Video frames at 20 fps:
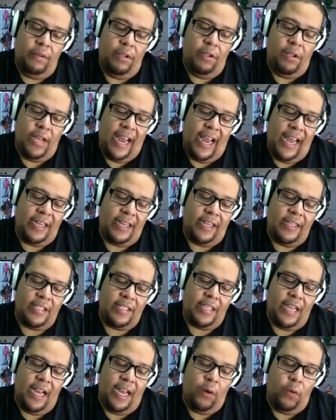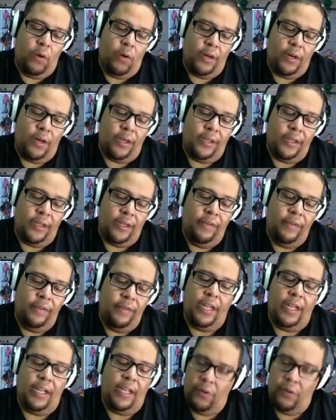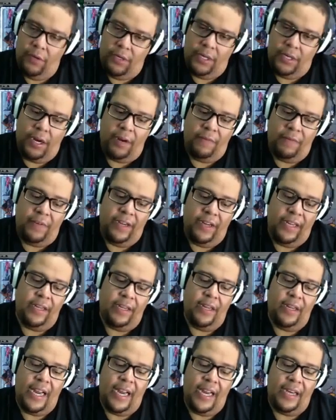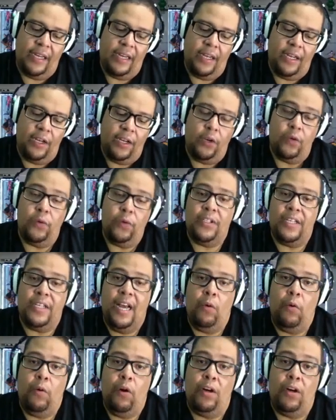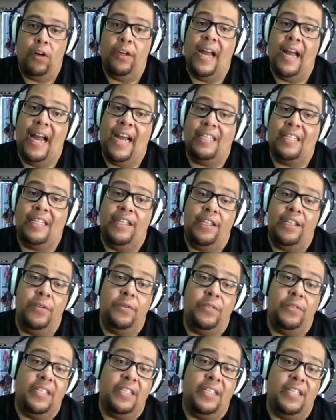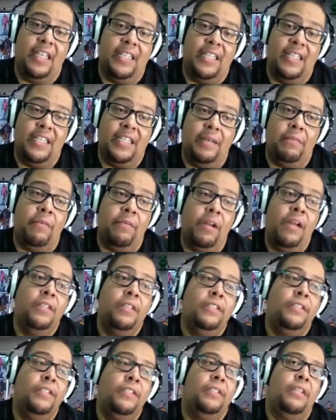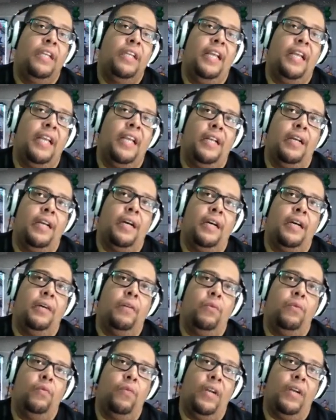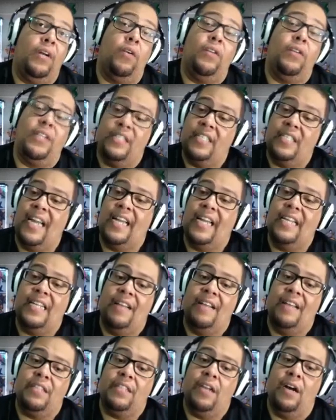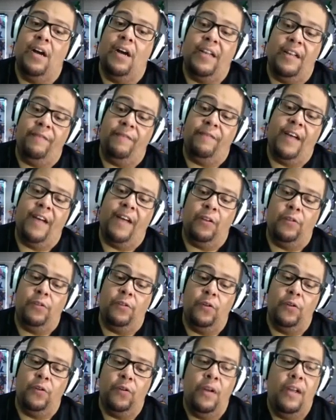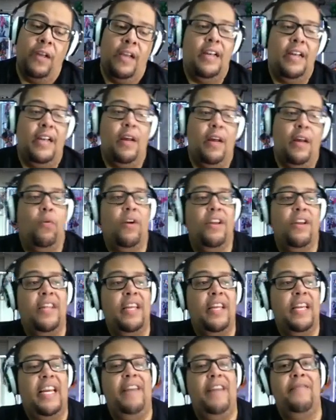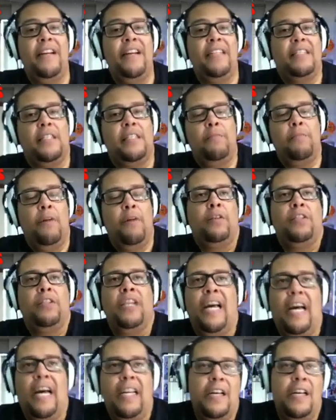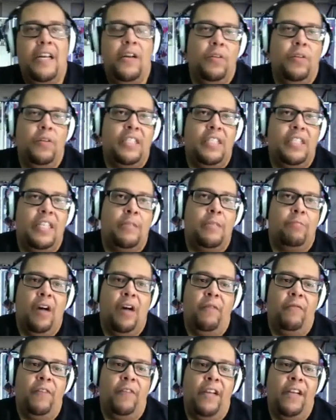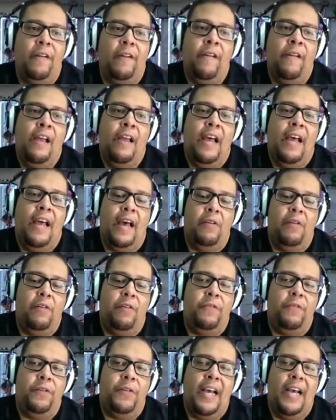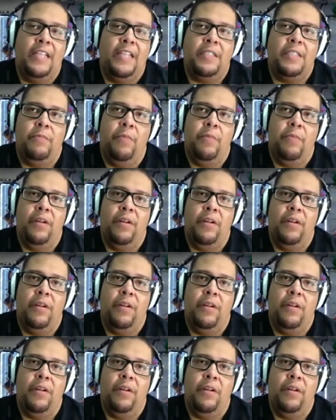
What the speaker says: Anakin Skywalker, later on Darth Vader, and Luke Skywalker actually used this against him when on the second Death Star in their final duel. Now, one thing, even as a small child, I noticed this about Vader. I don't know if you guys remember